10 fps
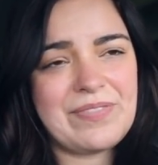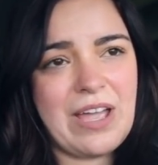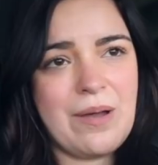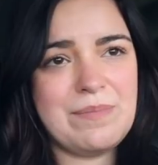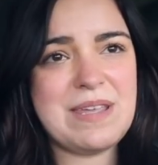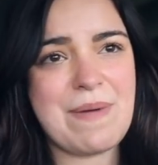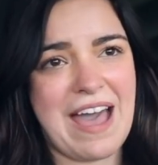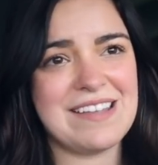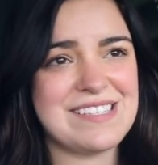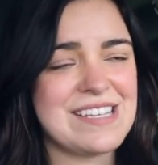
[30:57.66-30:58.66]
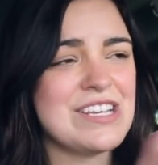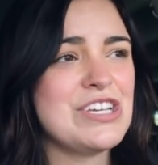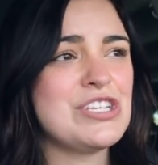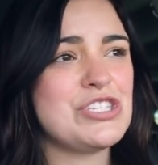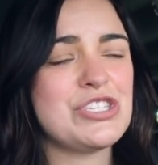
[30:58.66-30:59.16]
um, knee pads.
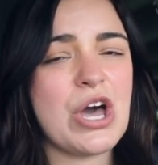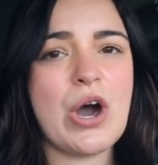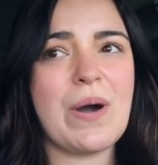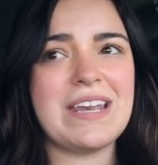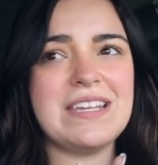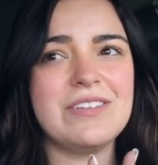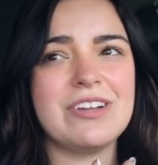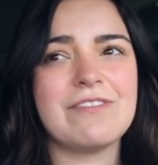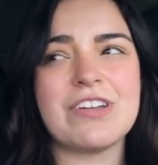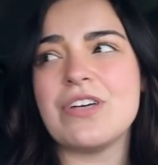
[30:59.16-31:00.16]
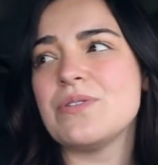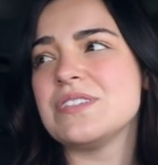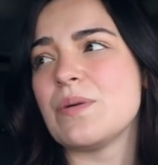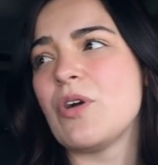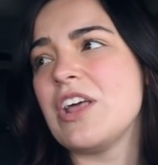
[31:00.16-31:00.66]
So I need to look for
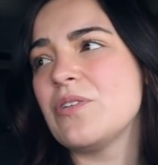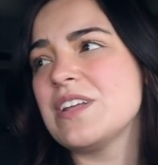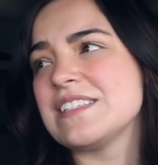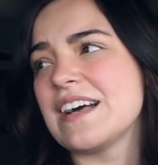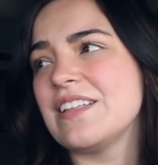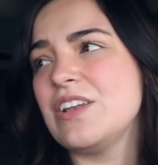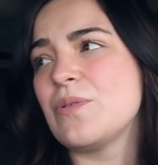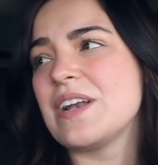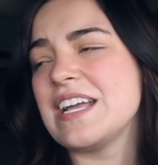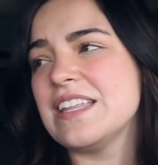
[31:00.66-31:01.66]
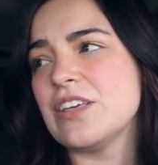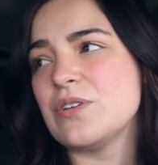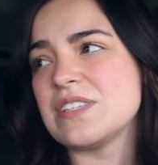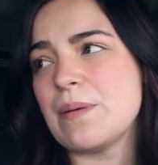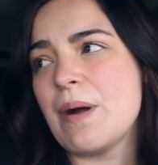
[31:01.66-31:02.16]
those somewhere. I don't exactly know where to get
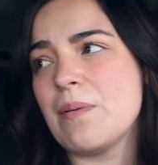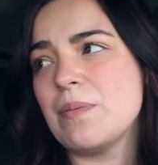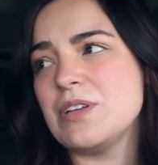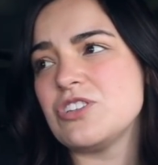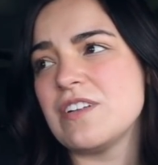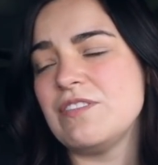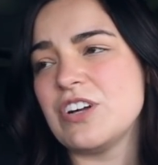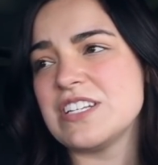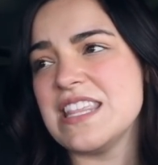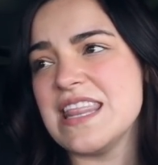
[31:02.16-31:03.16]
those. I probably should have looked